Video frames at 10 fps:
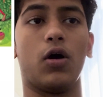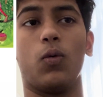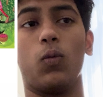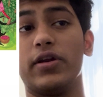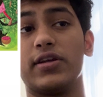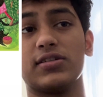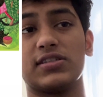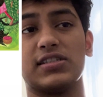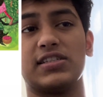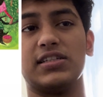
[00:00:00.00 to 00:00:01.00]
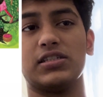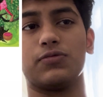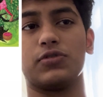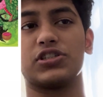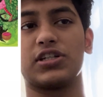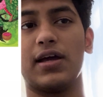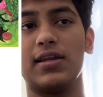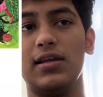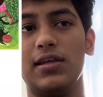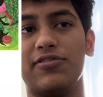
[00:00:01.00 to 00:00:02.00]
Winter is the season for
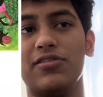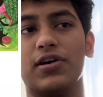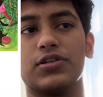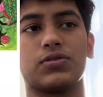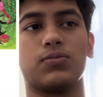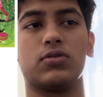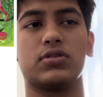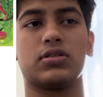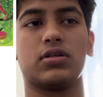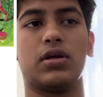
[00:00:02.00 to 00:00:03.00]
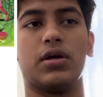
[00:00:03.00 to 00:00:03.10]
shiny leafy vegetables.